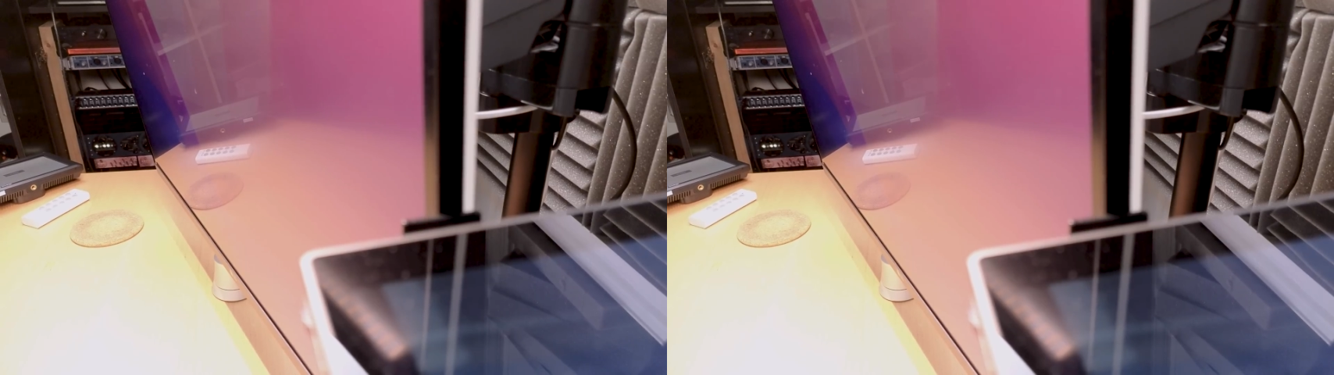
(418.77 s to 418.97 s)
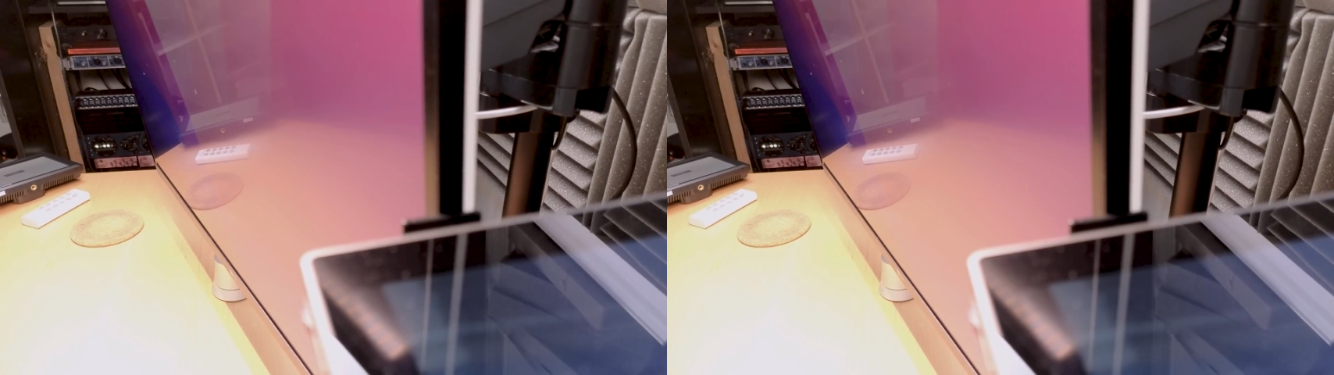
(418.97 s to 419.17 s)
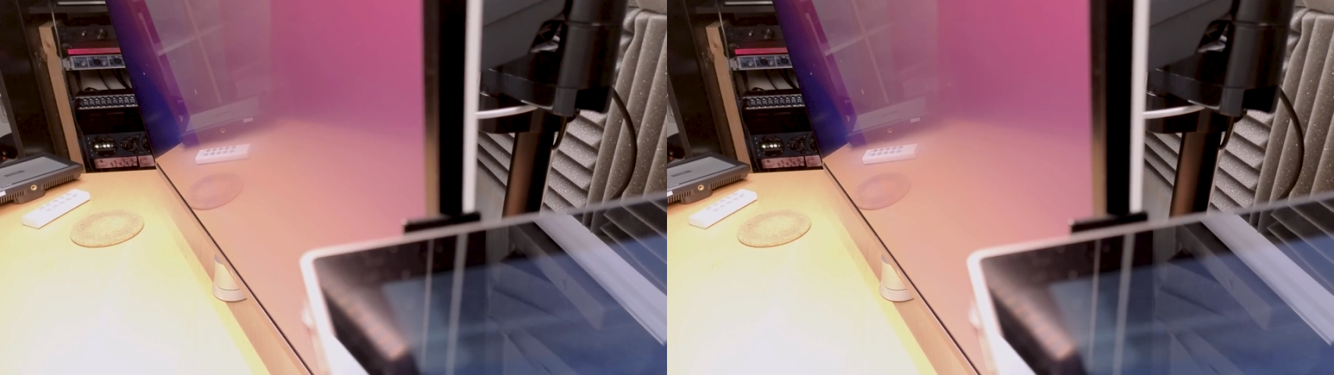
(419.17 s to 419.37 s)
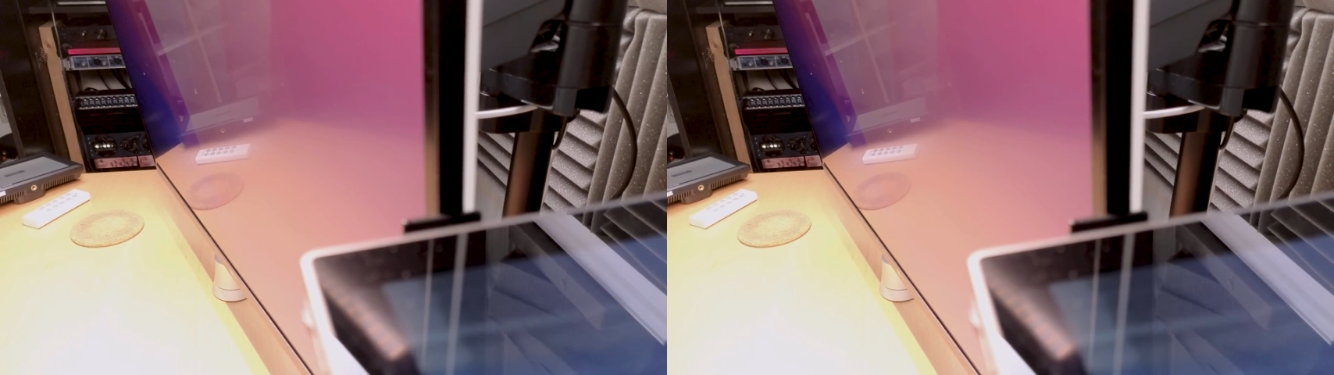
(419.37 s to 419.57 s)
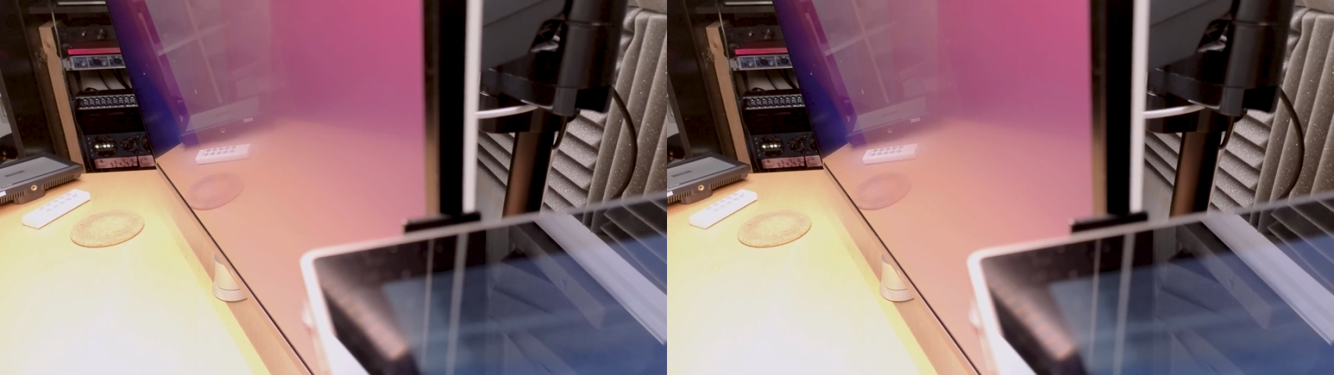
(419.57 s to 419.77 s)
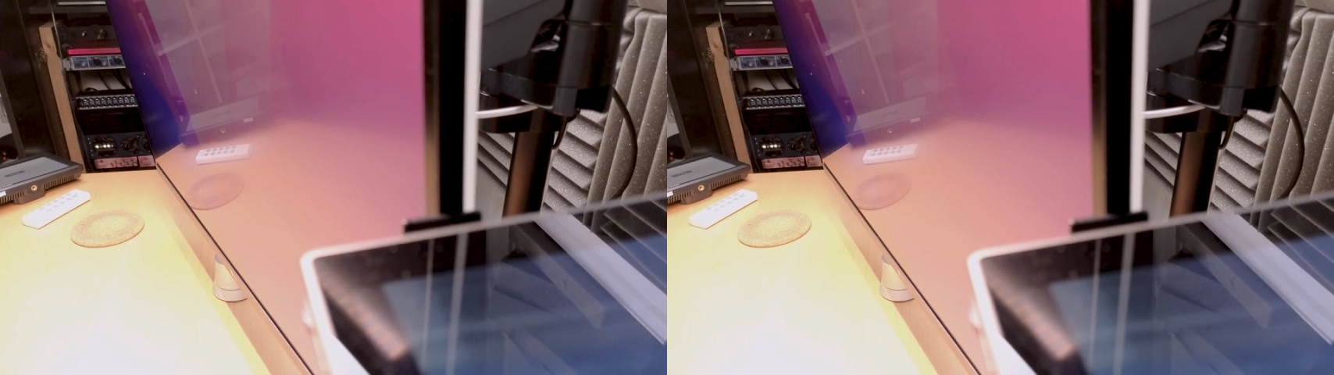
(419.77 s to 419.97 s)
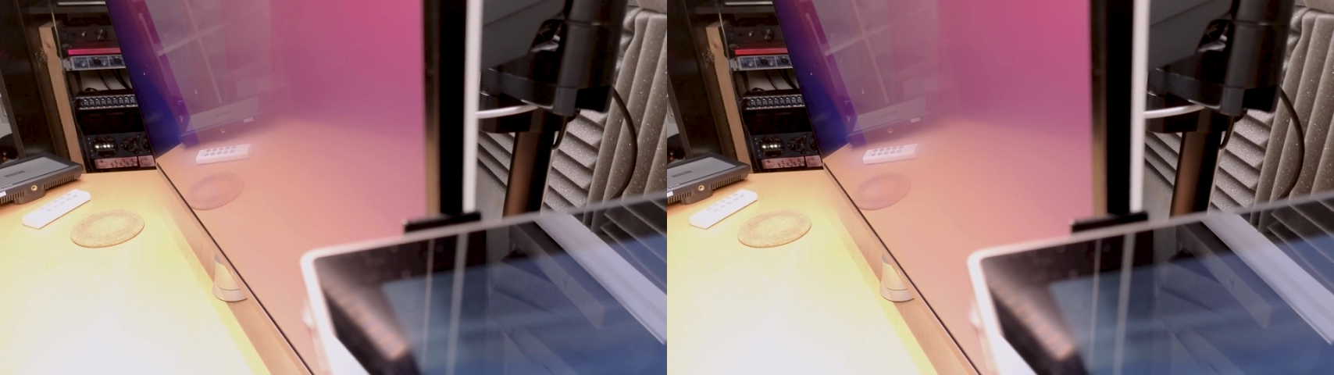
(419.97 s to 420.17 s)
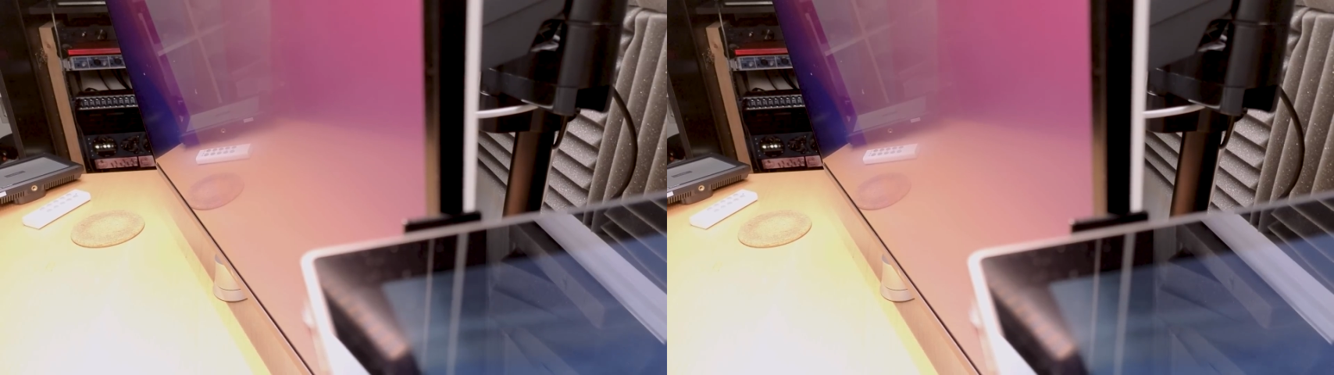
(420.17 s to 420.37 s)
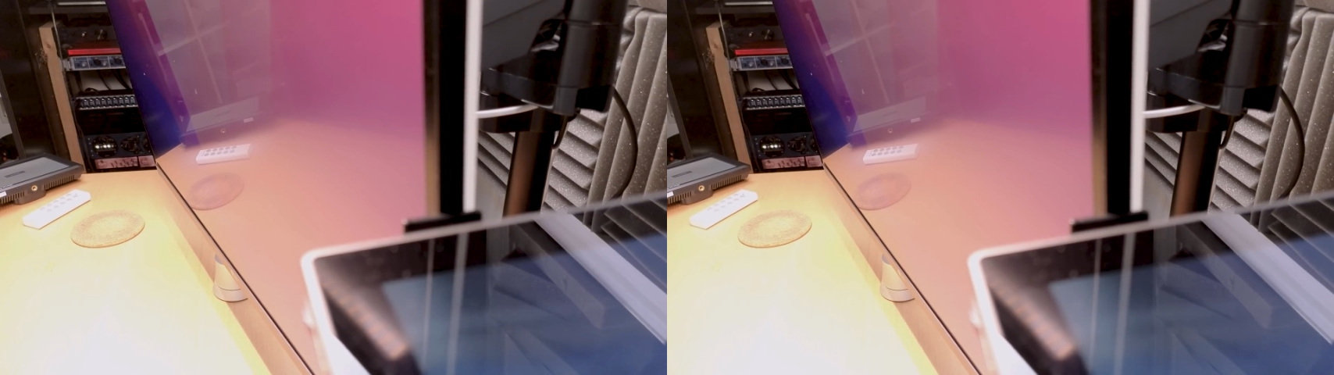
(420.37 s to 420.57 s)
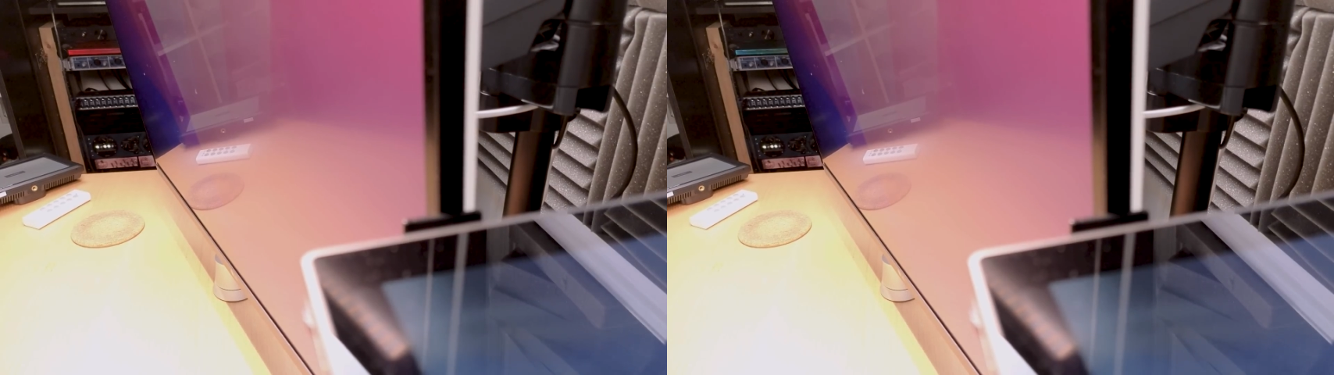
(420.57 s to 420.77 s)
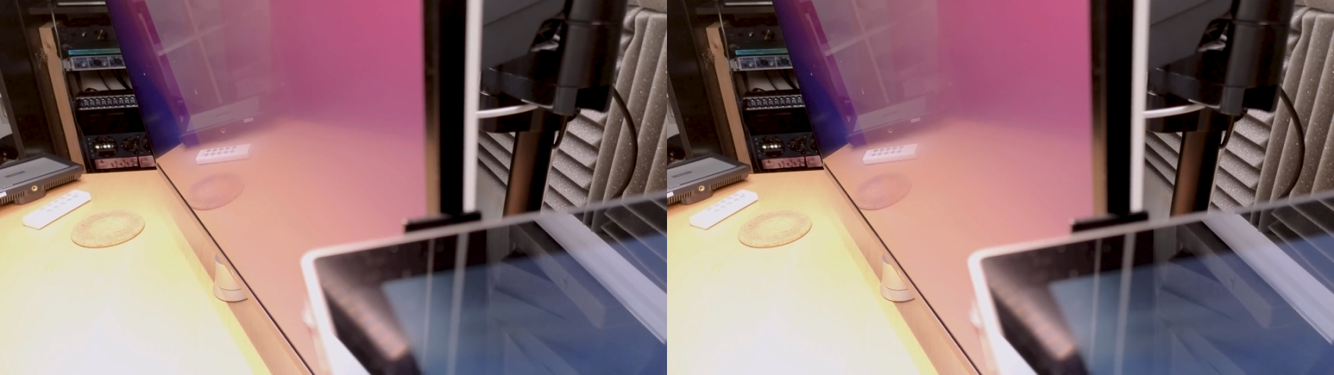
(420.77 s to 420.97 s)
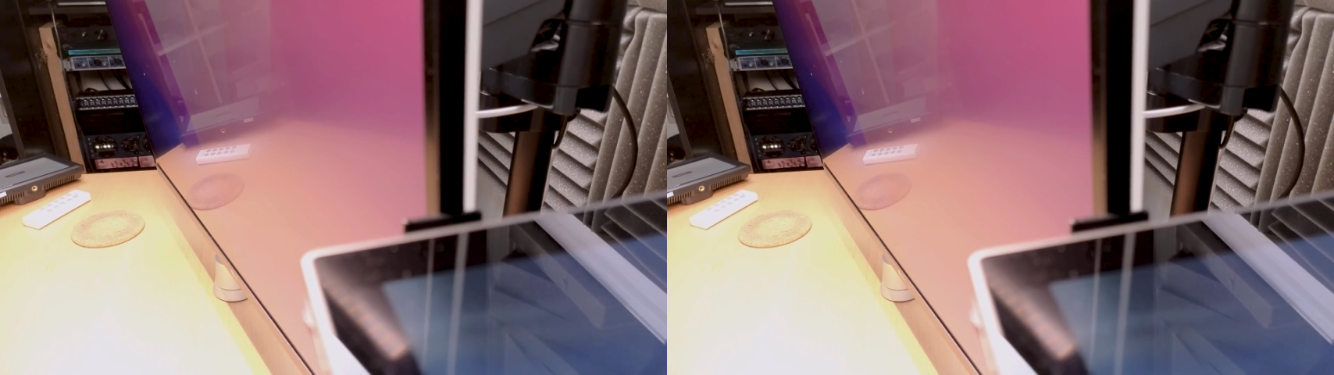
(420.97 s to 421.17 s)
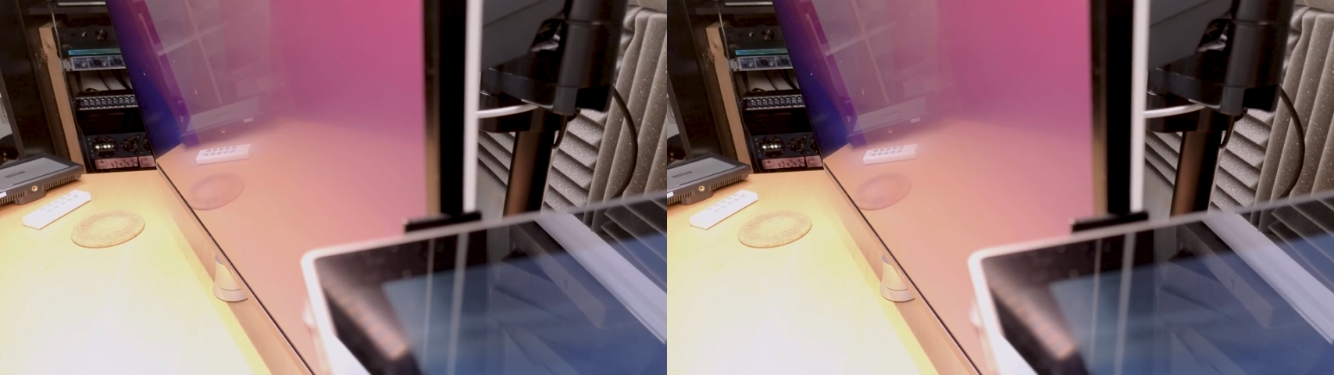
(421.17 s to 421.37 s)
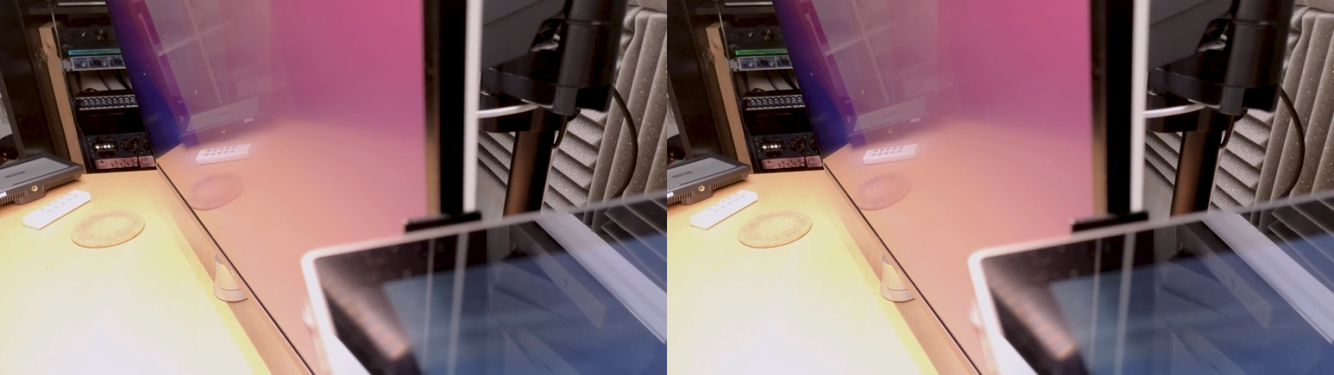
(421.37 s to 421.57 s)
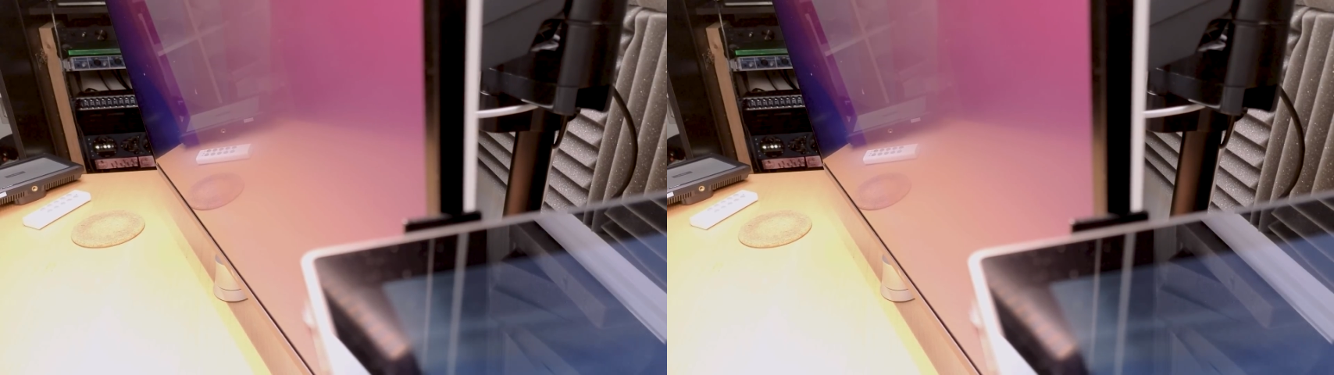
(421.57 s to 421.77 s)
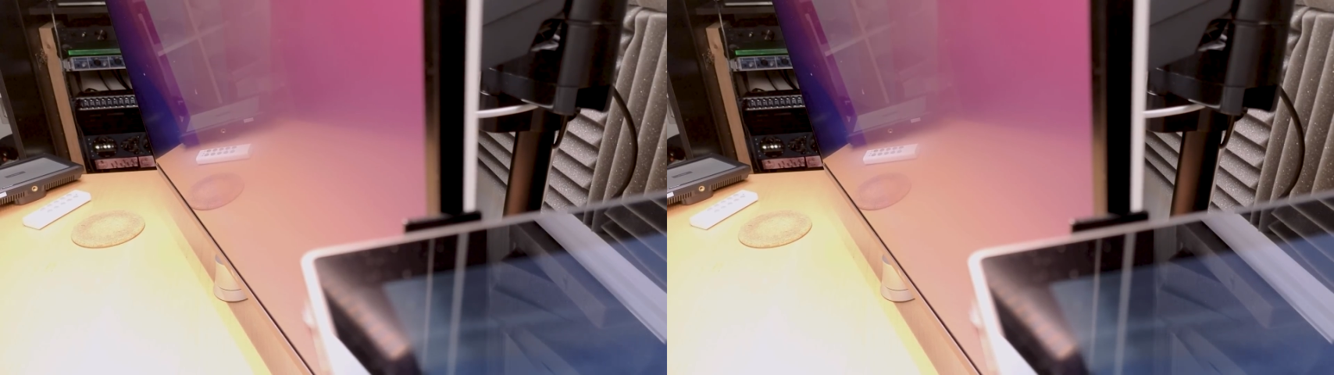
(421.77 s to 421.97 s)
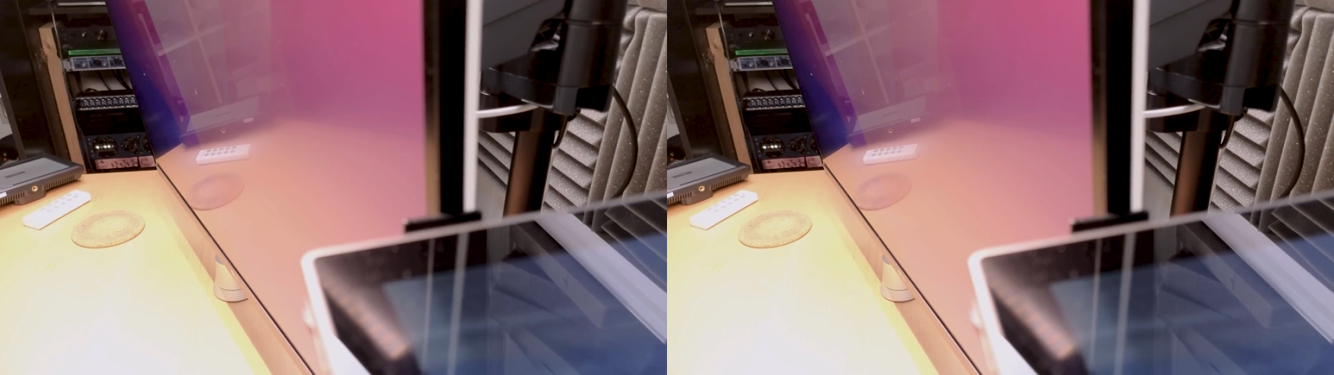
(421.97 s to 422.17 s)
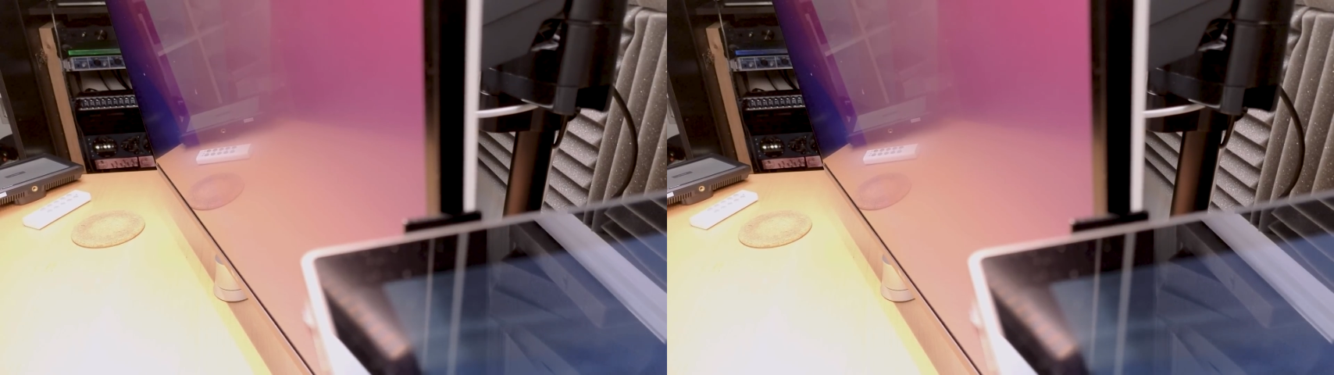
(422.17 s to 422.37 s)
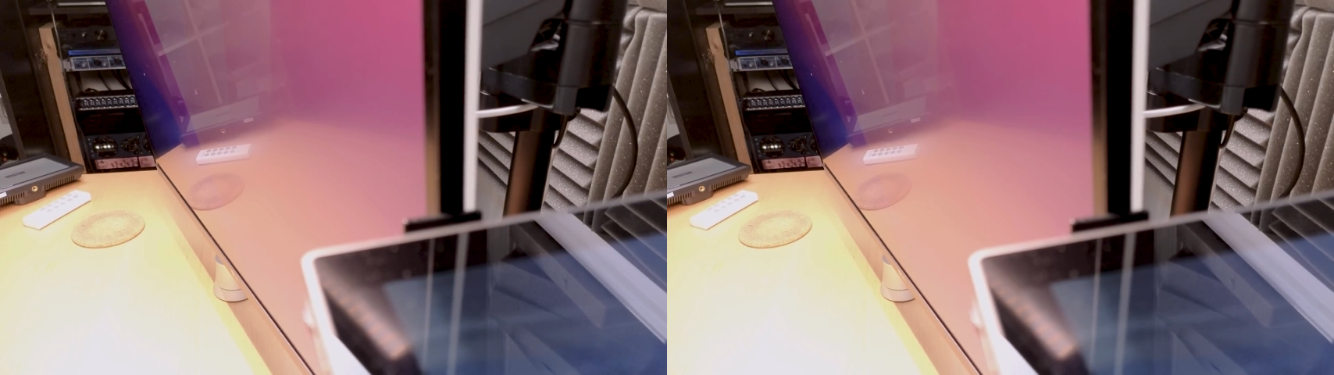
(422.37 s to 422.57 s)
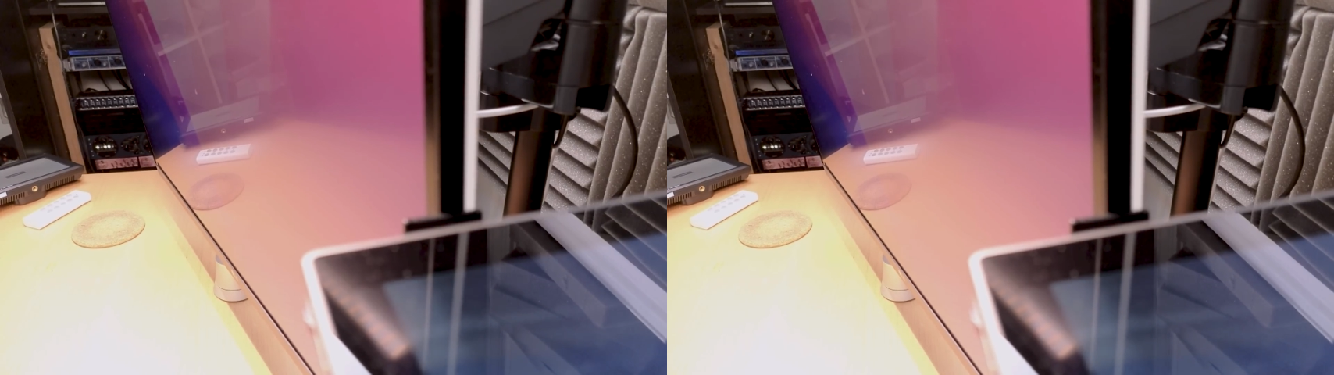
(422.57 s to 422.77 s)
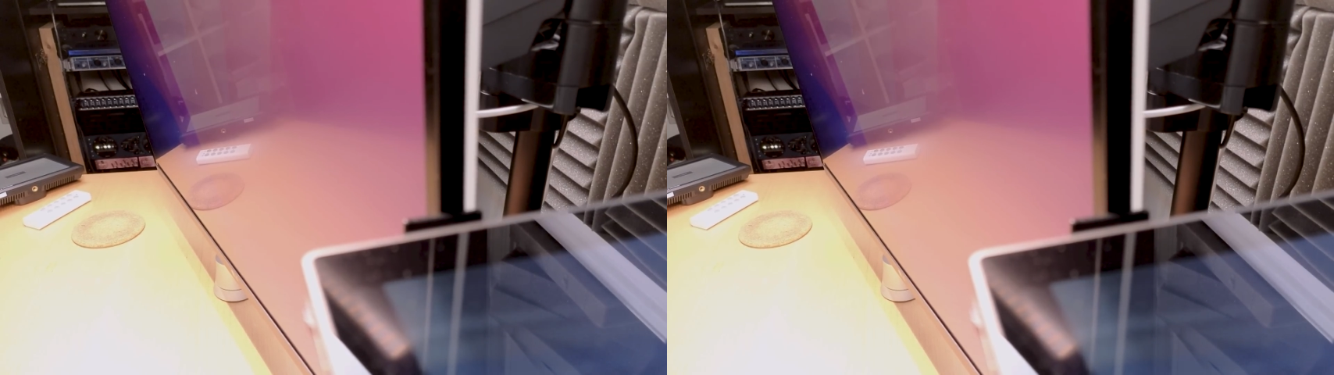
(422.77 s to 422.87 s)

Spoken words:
(no speaker visible)